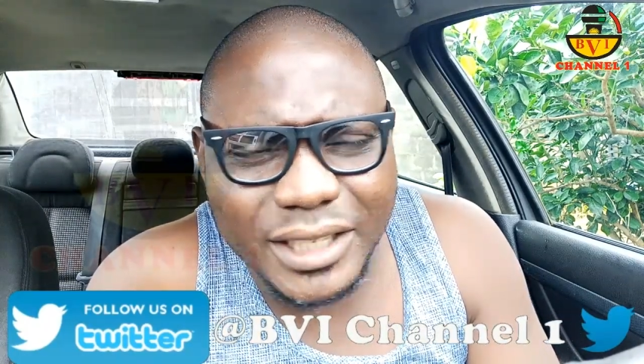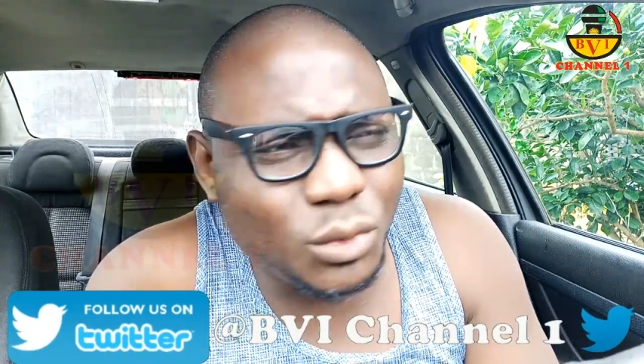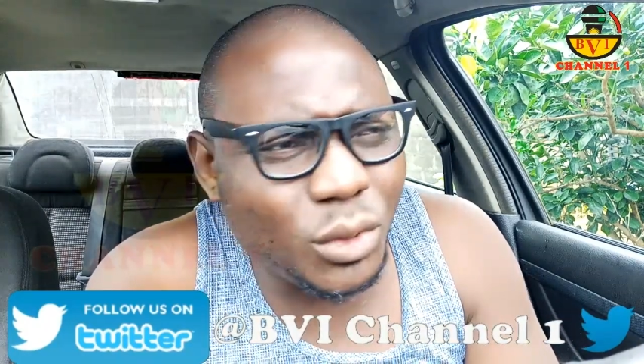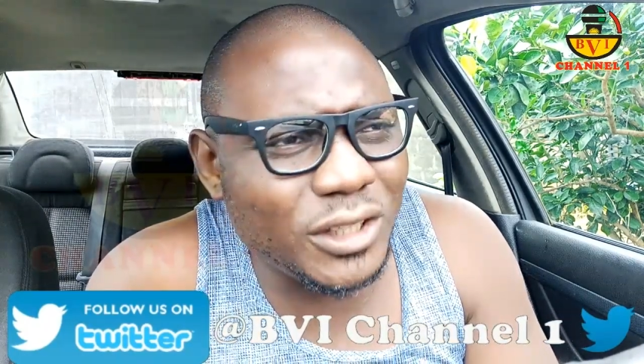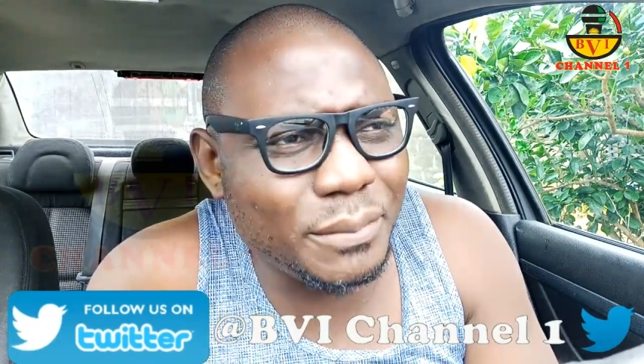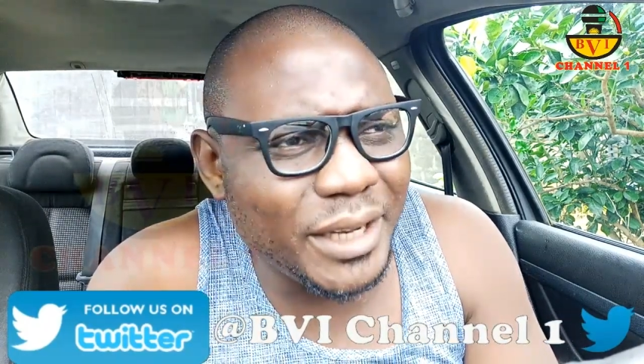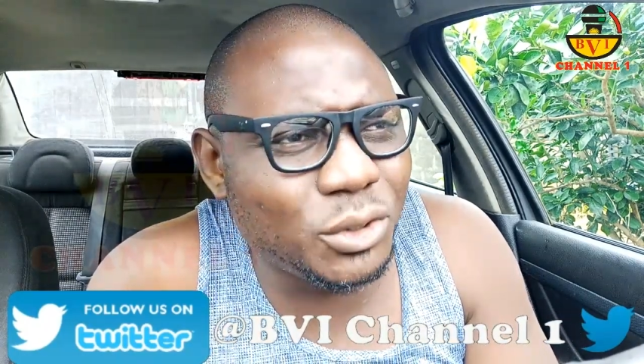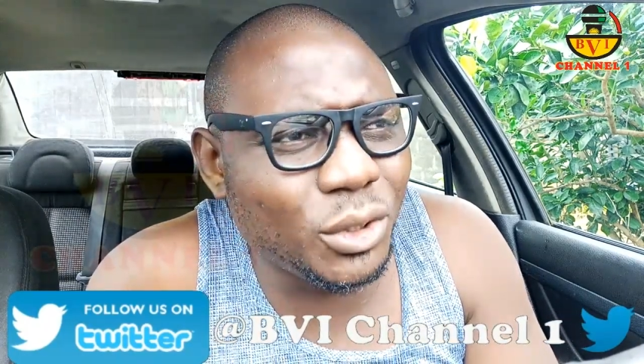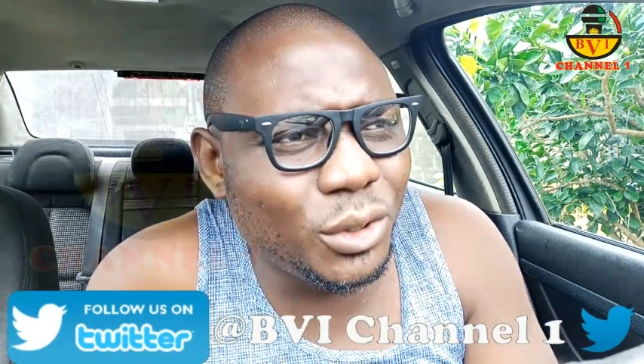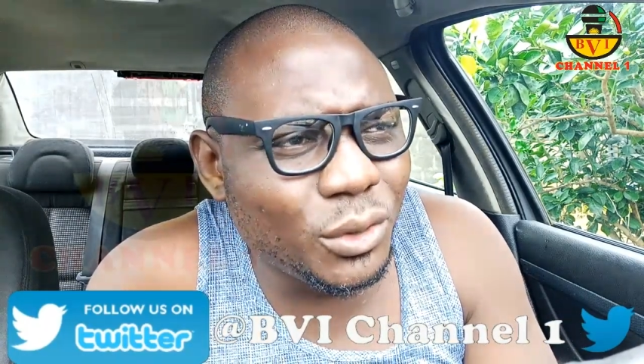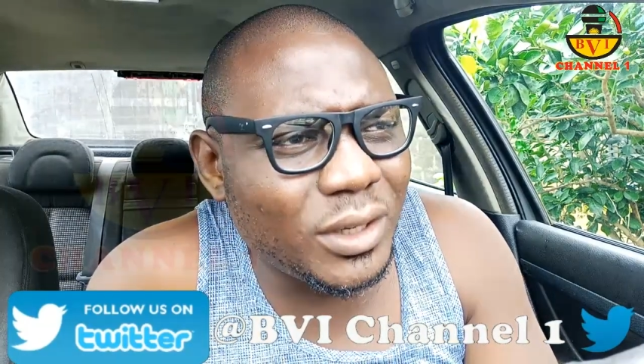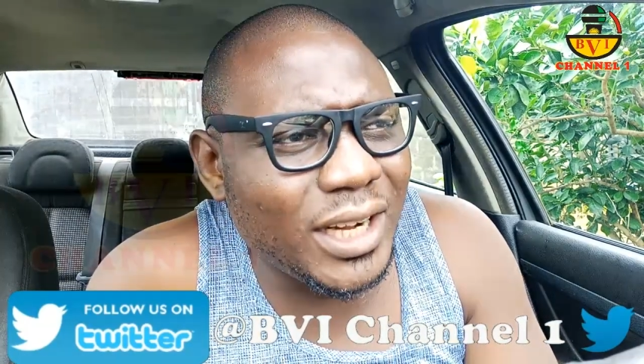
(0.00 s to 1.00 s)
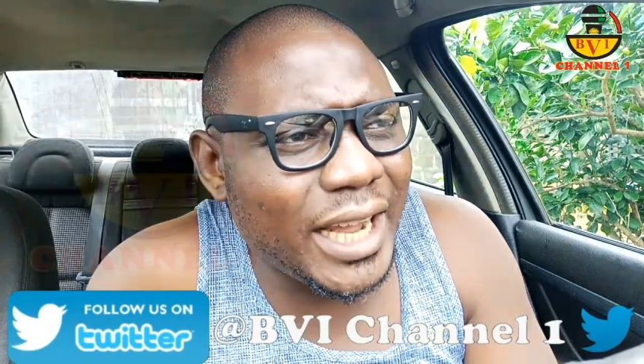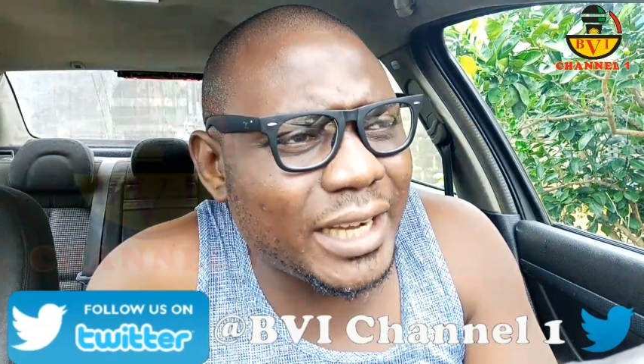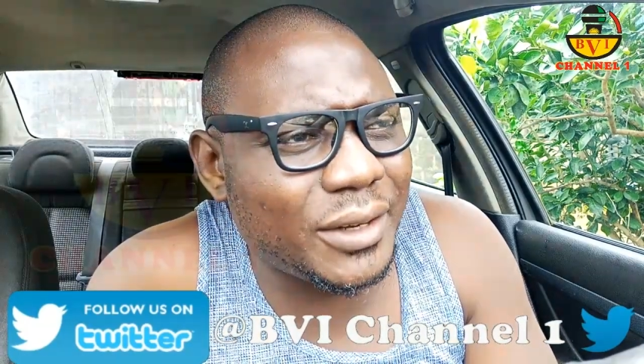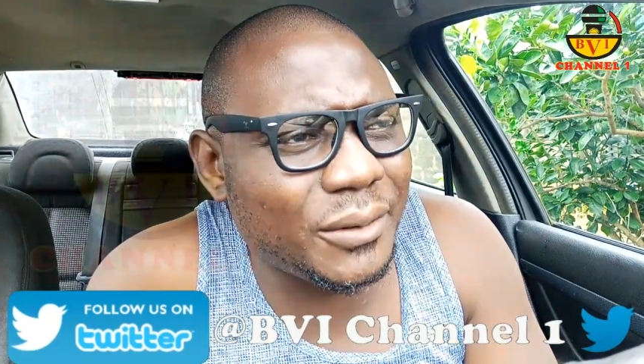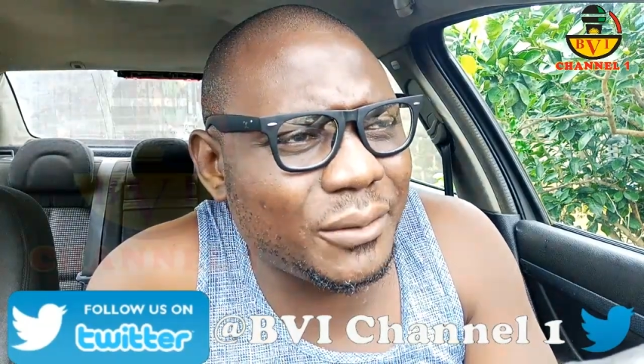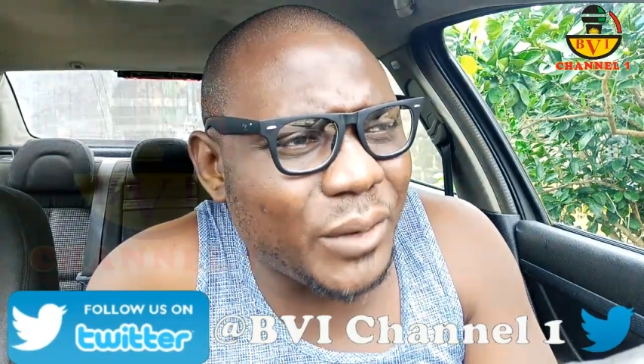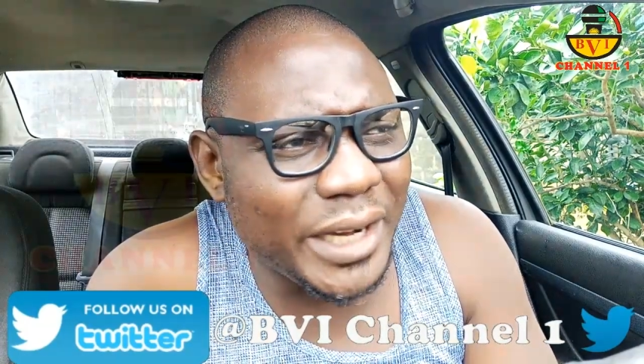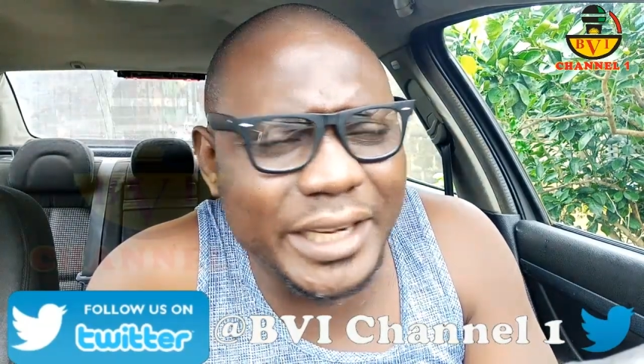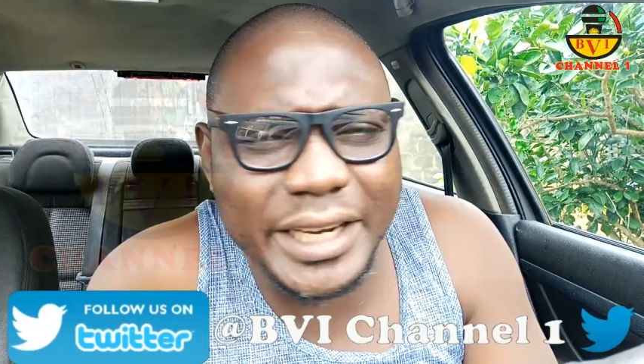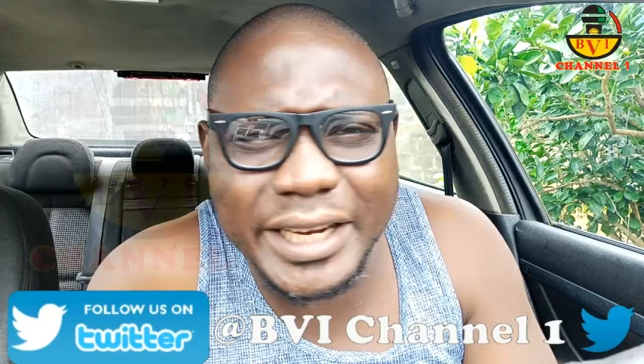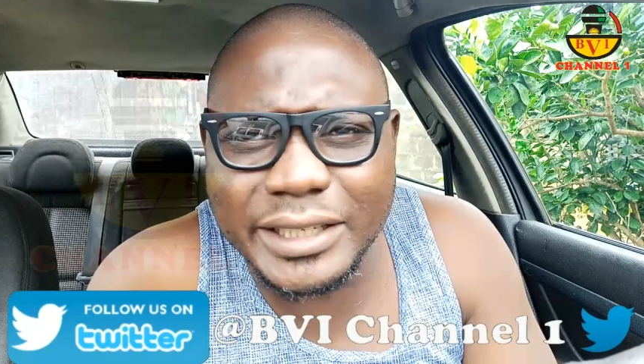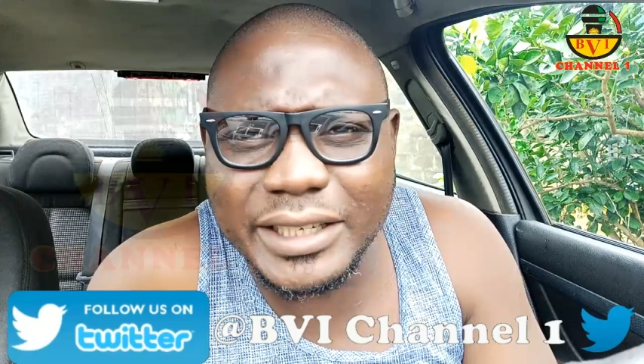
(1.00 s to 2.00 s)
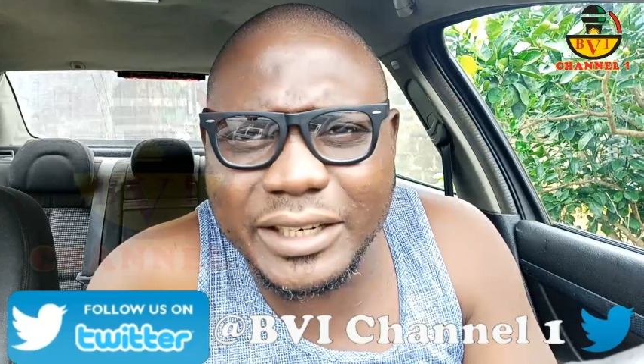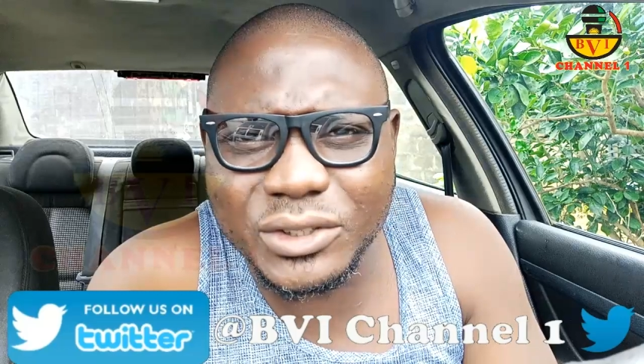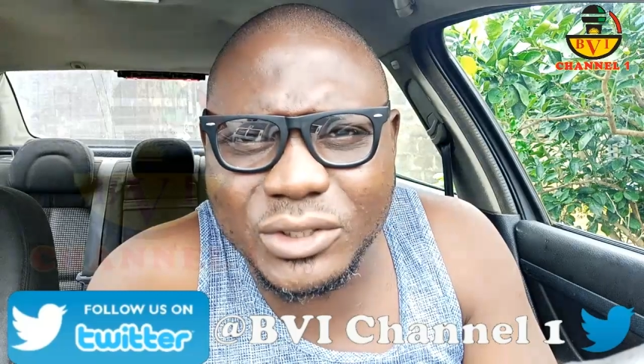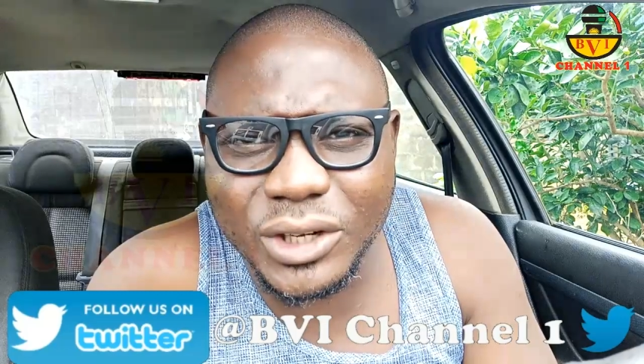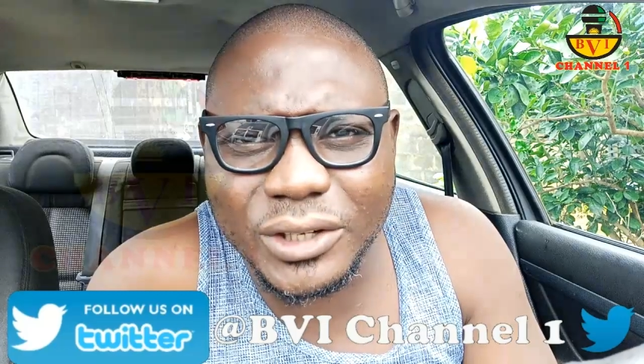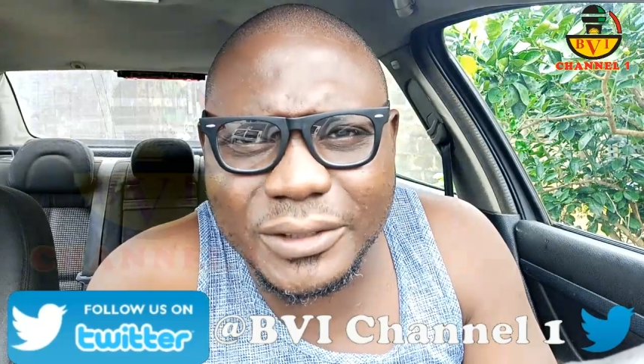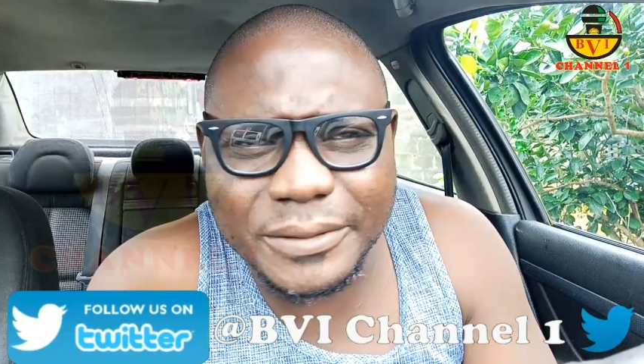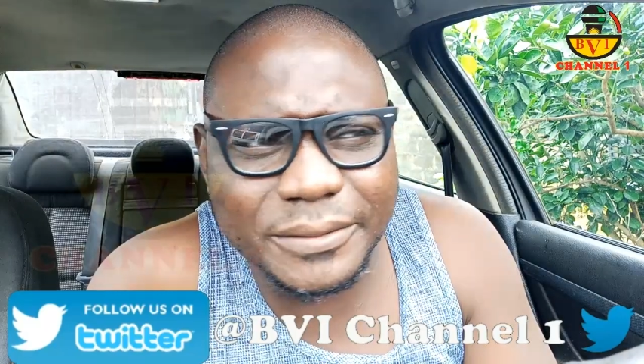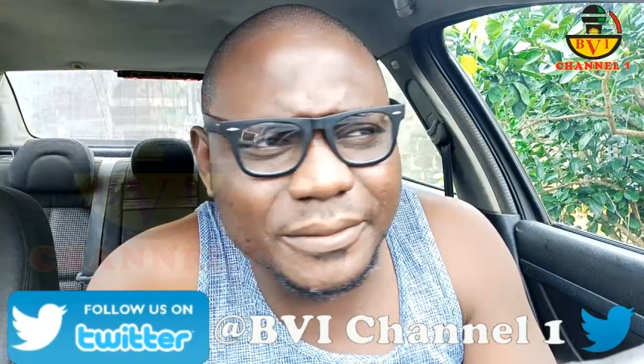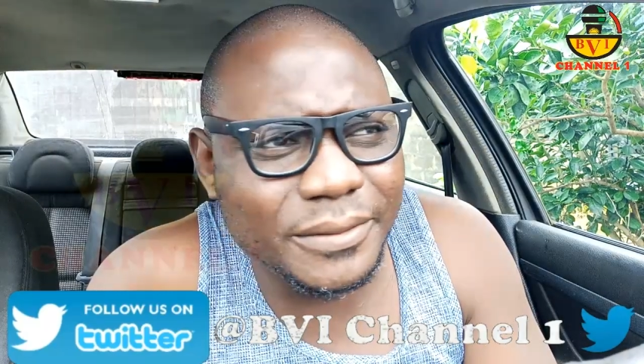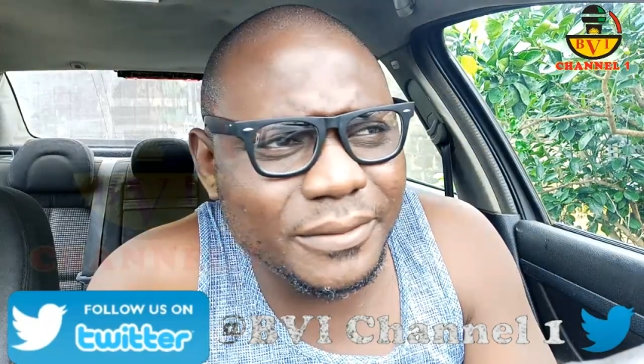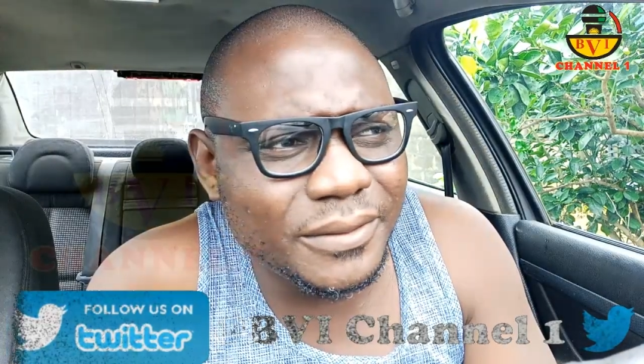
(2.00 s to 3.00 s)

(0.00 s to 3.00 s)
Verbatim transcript: It was meant to look like when the heat is done,